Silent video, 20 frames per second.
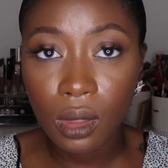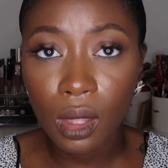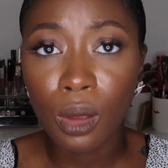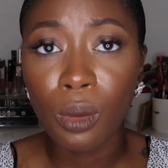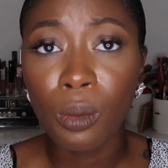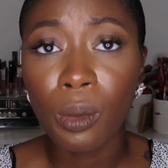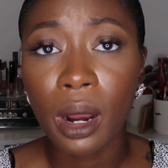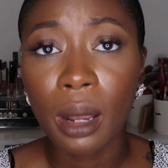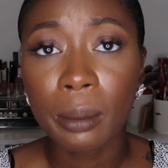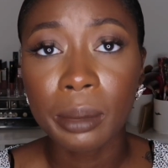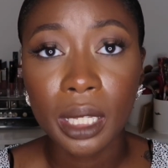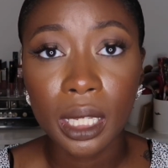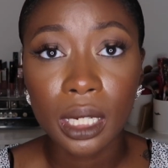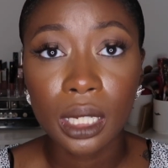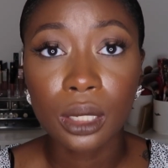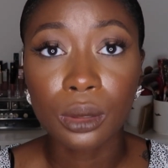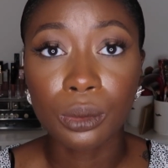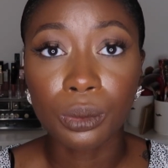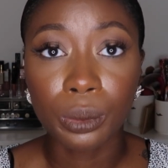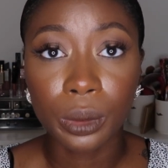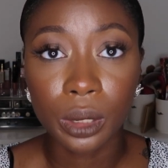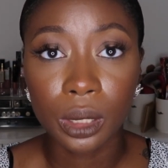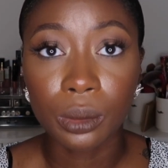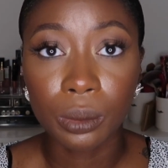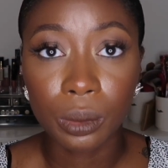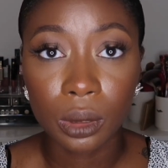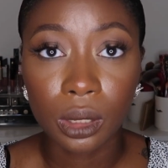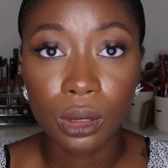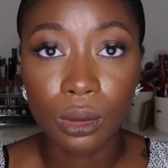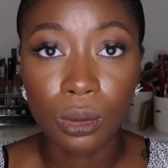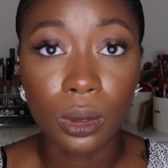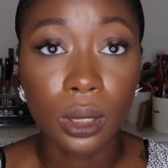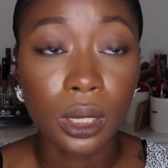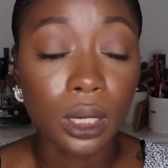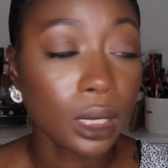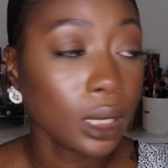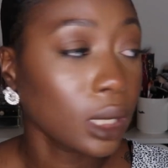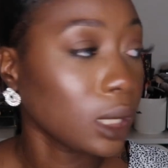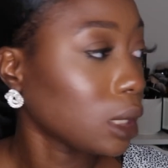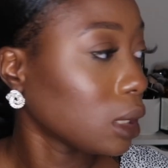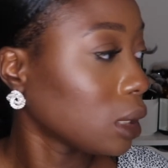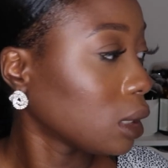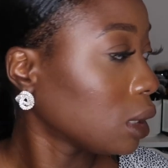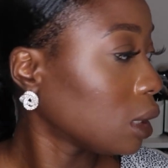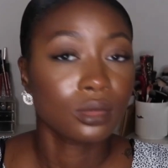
where I'm getting really, really oily.